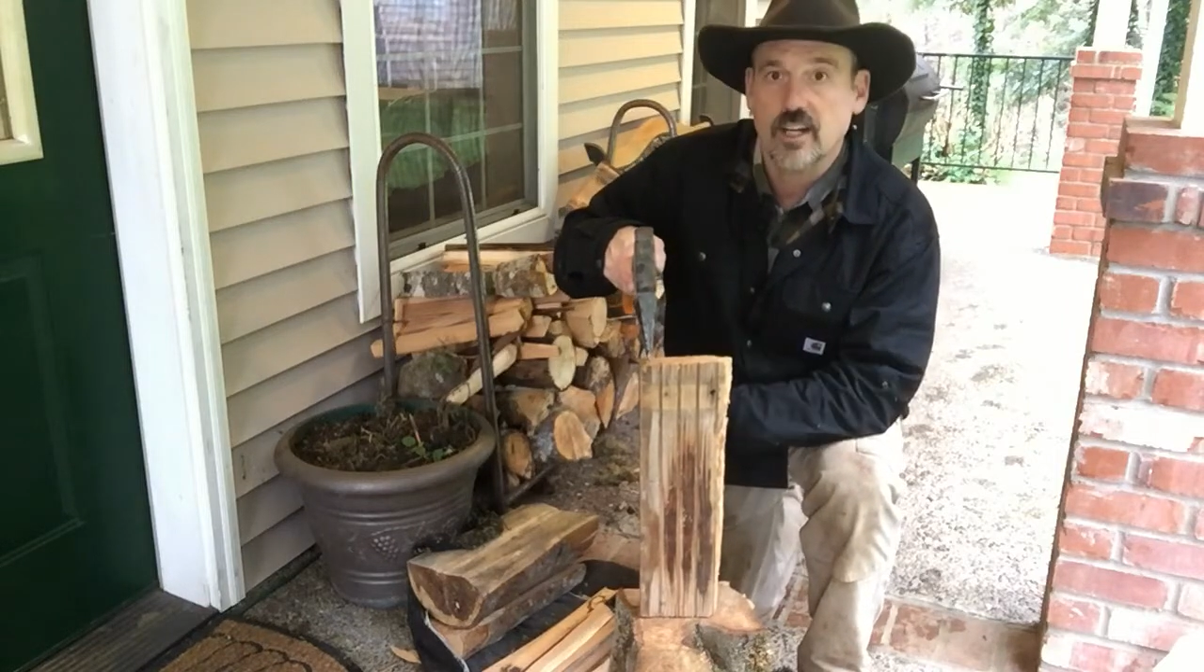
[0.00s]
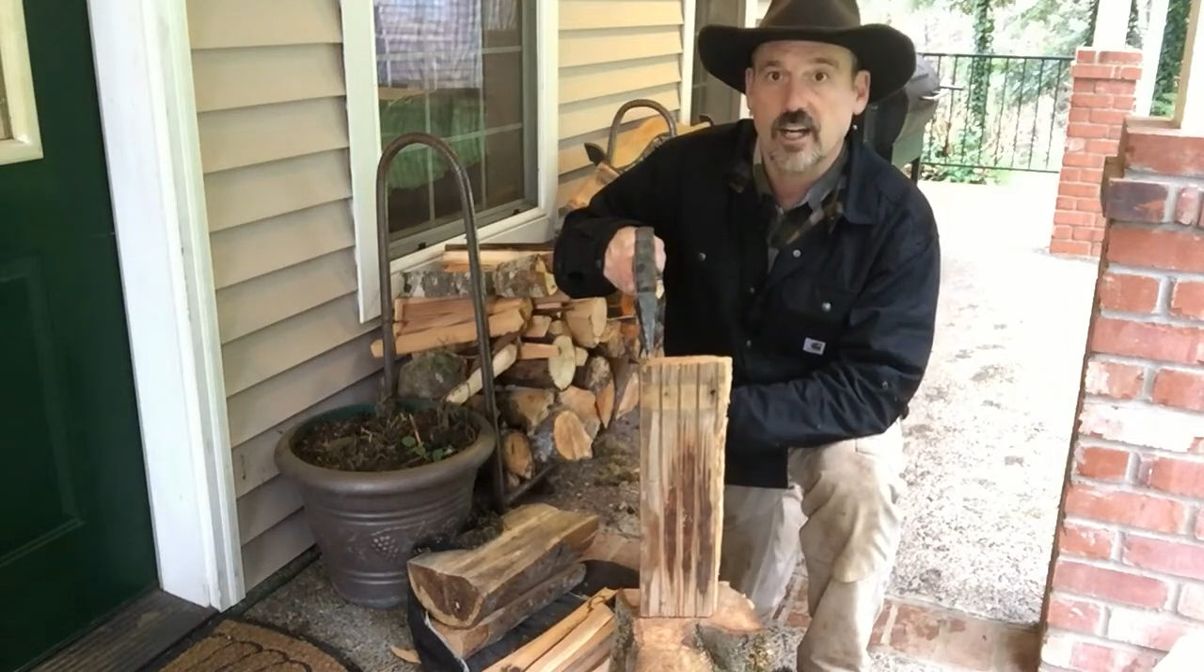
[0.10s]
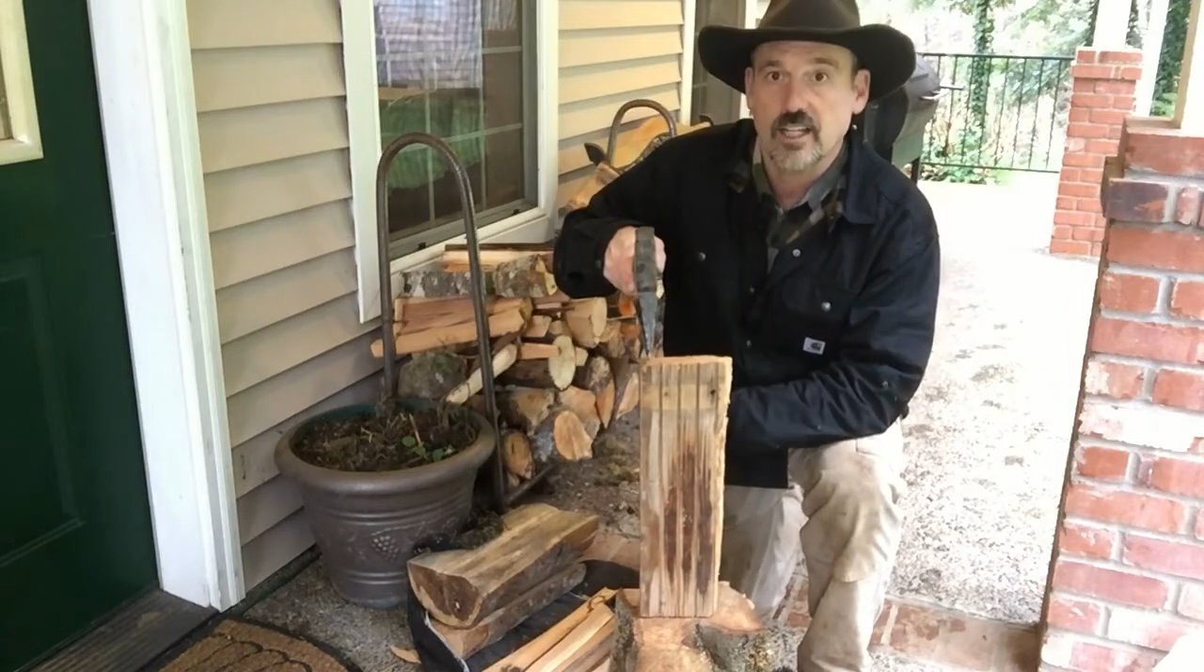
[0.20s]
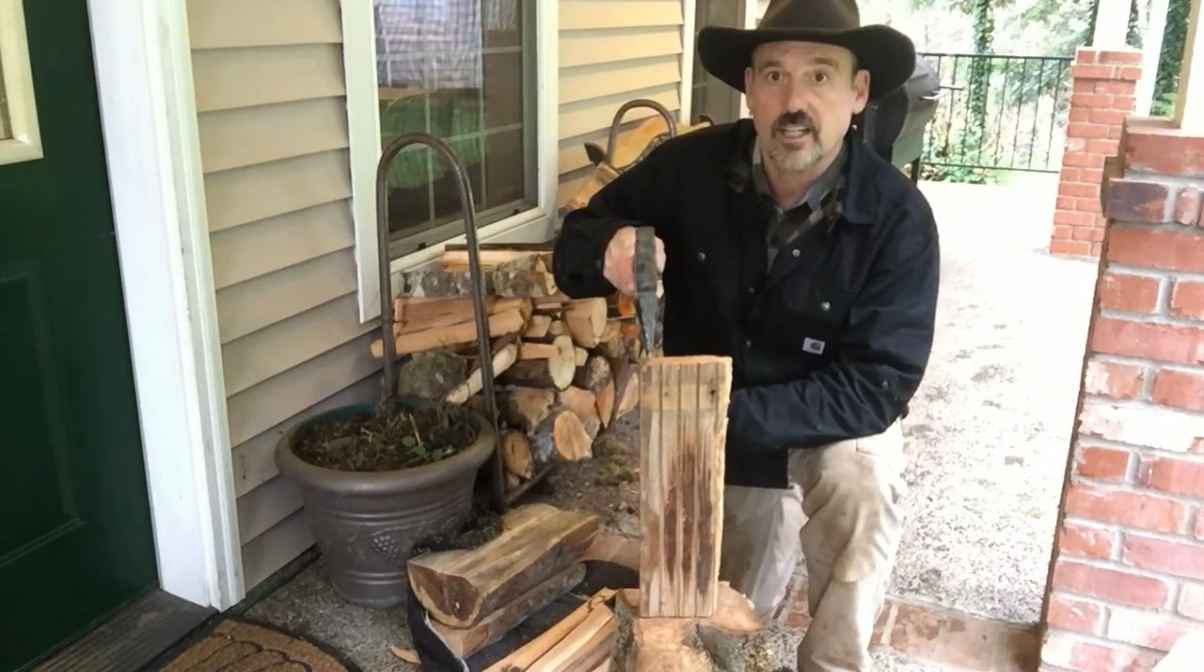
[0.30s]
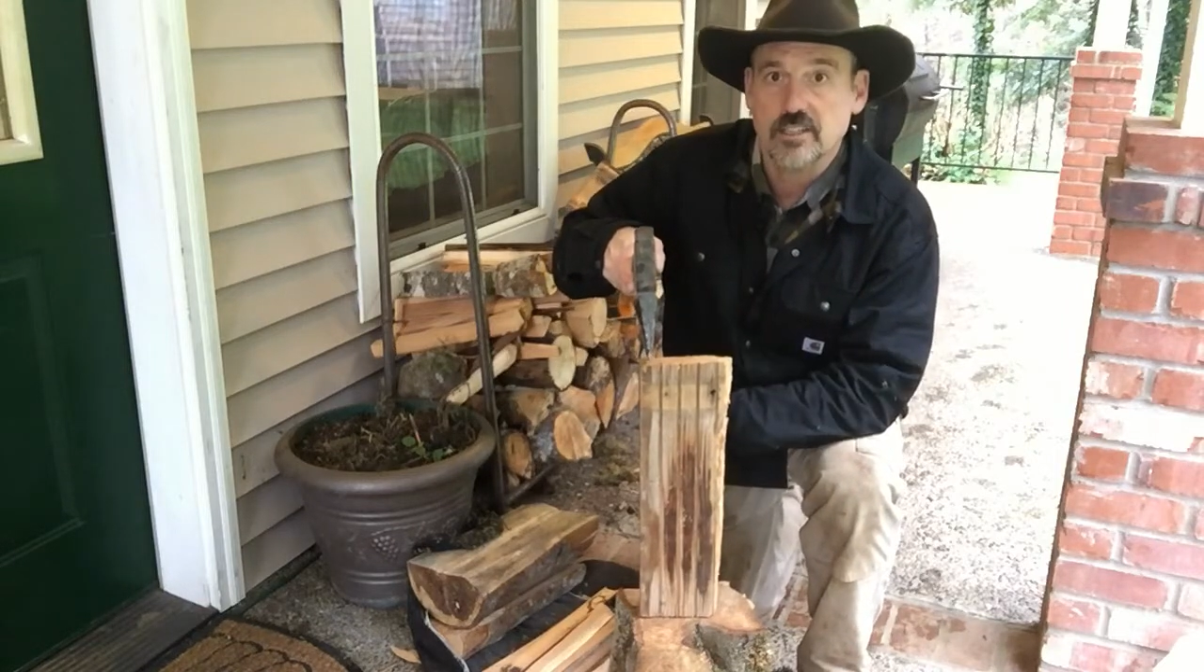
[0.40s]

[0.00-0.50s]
I like